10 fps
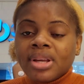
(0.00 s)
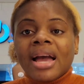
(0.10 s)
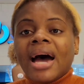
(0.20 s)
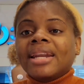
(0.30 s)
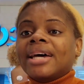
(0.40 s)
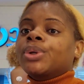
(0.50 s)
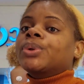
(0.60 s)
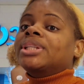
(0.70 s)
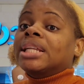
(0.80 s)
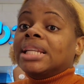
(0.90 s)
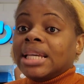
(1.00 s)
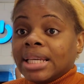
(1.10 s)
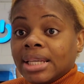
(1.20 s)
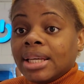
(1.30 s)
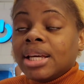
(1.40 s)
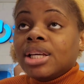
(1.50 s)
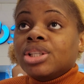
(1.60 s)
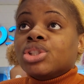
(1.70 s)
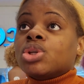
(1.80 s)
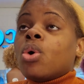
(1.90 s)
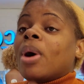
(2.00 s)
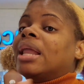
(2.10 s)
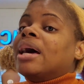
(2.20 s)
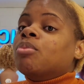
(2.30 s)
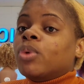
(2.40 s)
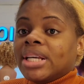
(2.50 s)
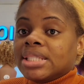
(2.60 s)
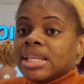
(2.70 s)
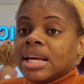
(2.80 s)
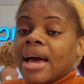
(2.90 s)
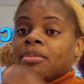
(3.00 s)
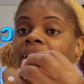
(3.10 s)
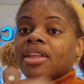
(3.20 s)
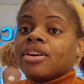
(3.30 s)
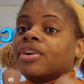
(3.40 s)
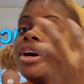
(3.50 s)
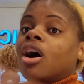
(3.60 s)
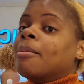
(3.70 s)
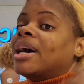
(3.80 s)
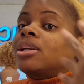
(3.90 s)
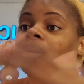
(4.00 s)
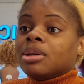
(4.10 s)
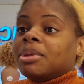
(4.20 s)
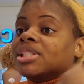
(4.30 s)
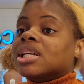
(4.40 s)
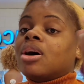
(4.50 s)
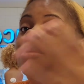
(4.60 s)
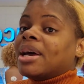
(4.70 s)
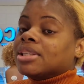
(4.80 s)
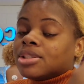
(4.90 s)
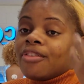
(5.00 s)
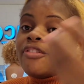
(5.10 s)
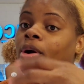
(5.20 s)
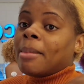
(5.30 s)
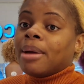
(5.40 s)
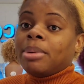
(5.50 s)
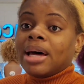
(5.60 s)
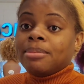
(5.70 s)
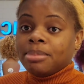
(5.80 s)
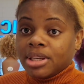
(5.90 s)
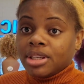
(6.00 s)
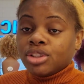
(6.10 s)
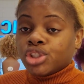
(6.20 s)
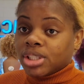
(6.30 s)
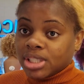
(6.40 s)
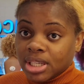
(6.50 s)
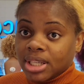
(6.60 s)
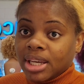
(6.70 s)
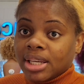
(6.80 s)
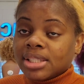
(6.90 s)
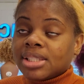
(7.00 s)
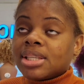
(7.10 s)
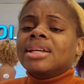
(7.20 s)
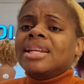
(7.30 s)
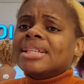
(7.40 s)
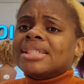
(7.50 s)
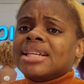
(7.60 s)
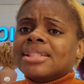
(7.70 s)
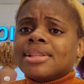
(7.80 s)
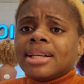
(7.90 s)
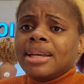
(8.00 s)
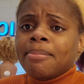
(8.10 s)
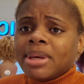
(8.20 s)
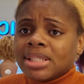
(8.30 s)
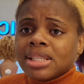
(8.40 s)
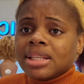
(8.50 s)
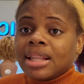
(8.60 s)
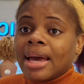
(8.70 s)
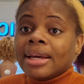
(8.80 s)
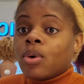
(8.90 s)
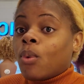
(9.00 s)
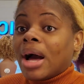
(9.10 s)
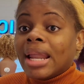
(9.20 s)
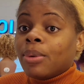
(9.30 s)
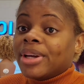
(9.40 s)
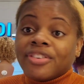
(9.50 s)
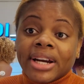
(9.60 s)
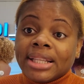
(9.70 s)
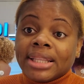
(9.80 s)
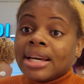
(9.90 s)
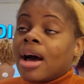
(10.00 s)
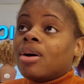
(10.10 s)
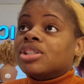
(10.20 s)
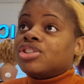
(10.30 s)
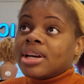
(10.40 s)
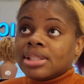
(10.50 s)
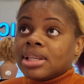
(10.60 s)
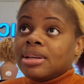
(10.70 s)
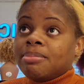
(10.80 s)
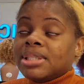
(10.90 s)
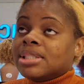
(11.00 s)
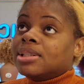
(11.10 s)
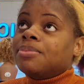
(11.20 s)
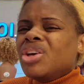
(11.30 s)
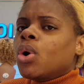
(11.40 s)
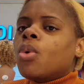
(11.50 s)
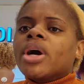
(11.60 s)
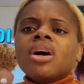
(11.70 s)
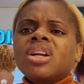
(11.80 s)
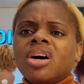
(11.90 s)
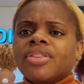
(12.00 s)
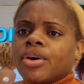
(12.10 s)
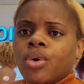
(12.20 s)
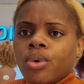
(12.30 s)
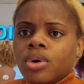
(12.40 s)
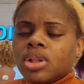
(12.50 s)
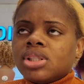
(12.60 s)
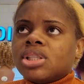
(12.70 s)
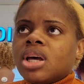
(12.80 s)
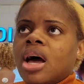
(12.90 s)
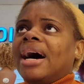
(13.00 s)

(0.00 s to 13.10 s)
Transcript: And I don't delay. So while I'm waiting, I'm gathering all my documents and all my stuff for my plan B, just in case. The next thing is to keep busy. Like while I wait for anything, I always try to keep busy. You know, work on other goals.